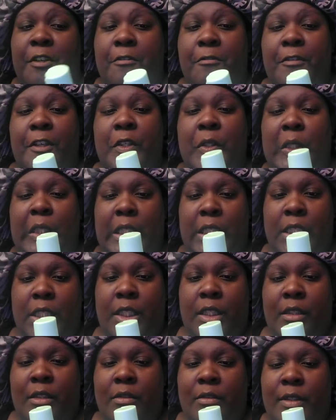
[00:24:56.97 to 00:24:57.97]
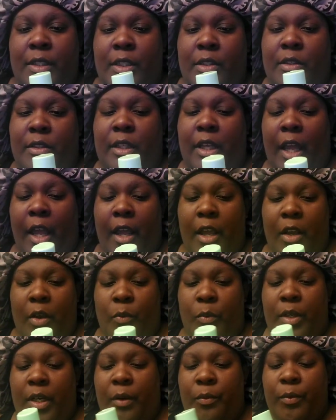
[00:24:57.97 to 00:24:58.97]
felt good going on the hair.
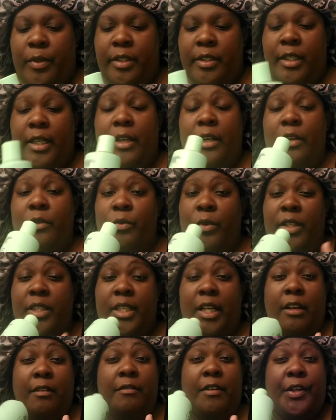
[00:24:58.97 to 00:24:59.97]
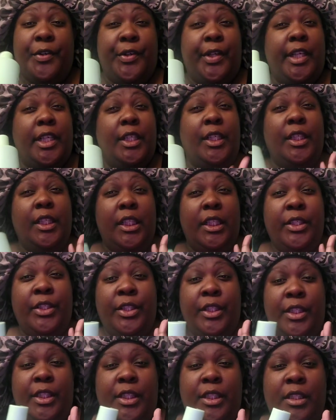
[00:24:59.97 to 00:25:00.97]
When I rinsed it rinsed out very
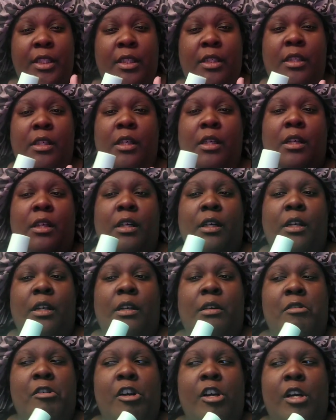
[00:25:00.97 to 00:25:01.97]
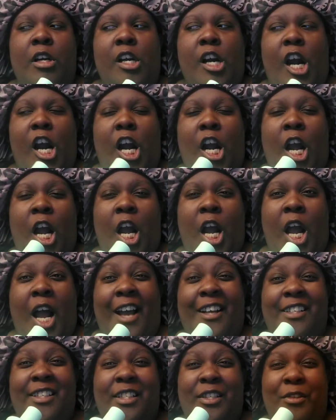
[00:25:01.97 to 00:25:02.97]
clean.
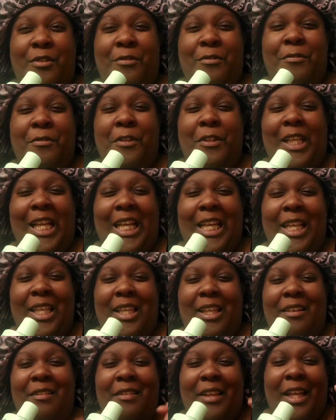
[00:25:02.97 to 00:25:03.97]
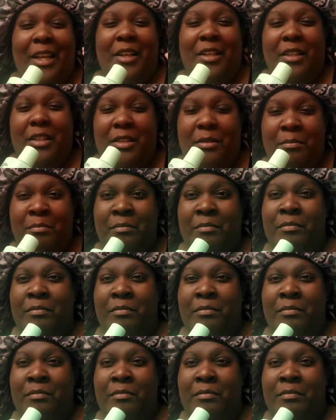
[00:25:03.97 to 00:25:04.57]
I do feel like it left like a,